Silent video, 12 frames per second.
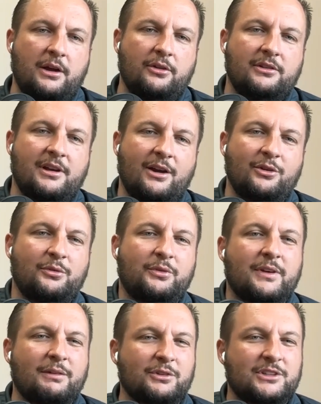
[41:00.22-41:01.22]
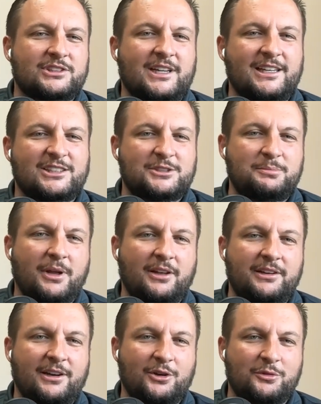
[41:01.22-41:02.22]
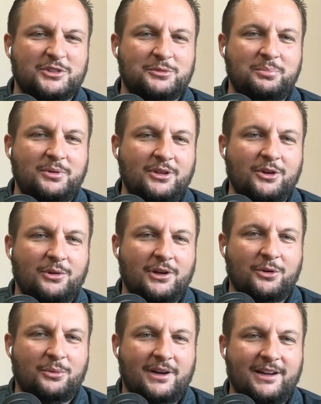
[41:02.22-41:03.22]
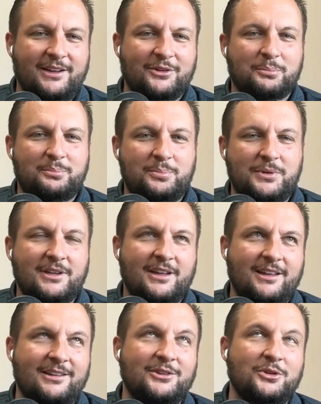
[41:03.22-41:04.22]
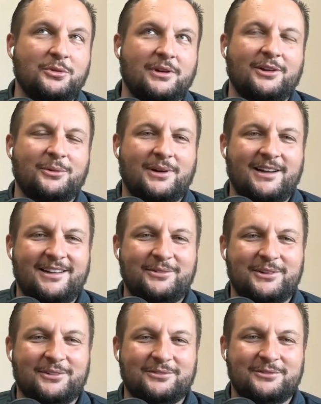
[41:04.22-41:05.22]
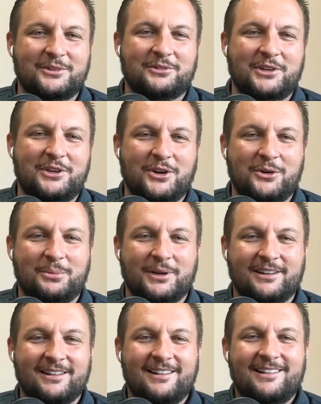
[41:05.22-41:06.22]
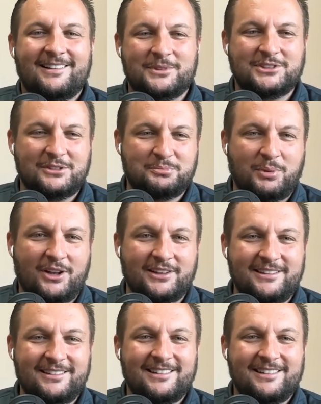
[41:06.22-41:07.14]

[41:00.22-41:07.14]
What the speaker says: don't know if you ever decided spelling. I don't know if it's P-O-L-Y or P-A-U-L-Y. We don't really know, but his name's Polly.